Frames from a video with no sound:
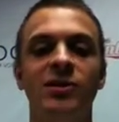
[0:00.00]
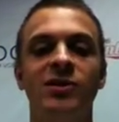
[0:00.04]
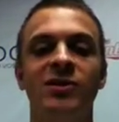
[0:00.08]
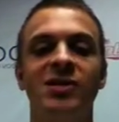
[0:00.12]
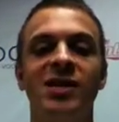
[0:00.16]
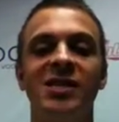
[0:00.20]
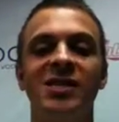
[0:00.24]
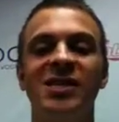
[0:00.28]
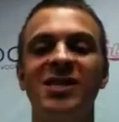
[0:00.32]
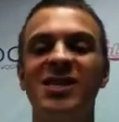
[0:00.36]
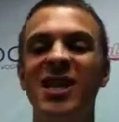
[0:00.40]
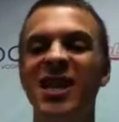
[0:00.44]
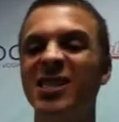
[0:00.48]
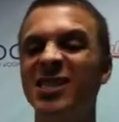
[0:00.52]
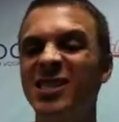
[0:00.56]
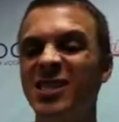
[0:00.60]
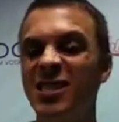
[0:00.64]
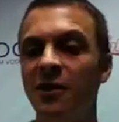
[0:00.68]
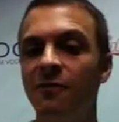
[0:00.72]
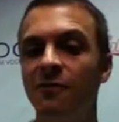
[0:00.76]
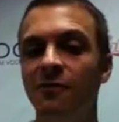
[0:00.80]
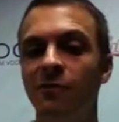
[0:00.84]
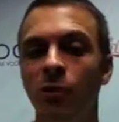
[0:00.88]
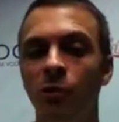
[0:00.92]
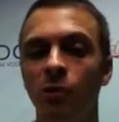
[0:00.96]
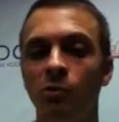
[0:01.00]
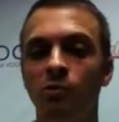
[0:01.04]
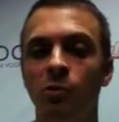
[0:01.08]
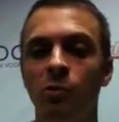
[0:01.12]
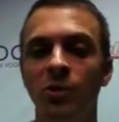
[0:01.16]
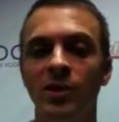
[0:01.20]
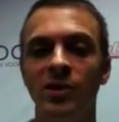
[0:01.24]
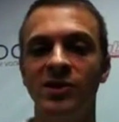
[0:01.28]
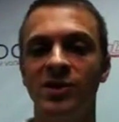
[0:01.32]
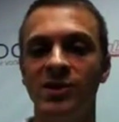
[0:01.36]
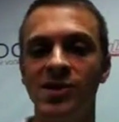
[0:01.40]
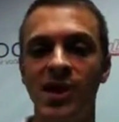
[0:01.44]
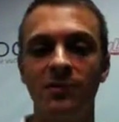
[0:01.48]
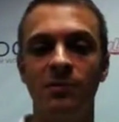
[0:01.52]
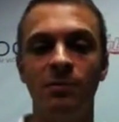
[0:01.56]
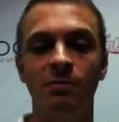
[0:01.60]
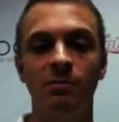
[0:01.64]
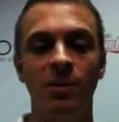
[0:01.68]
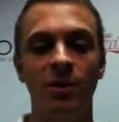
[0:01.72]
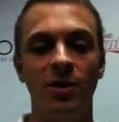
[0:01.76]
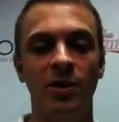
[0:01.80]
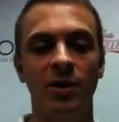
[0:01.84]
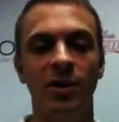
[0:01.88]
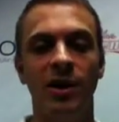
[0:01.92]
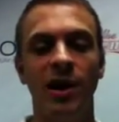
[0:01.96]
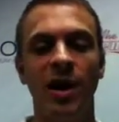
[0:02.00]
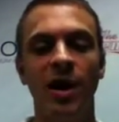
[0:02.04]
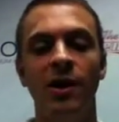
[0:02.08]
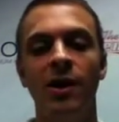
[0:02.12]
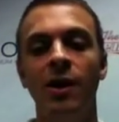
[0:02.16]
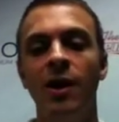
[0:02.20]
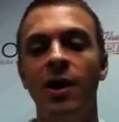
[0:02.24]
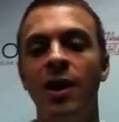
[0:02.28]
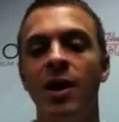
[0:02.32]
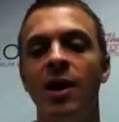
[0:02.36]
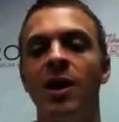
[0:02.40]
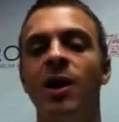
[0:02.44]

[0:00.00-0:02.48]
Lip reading: to $64.7 billion now.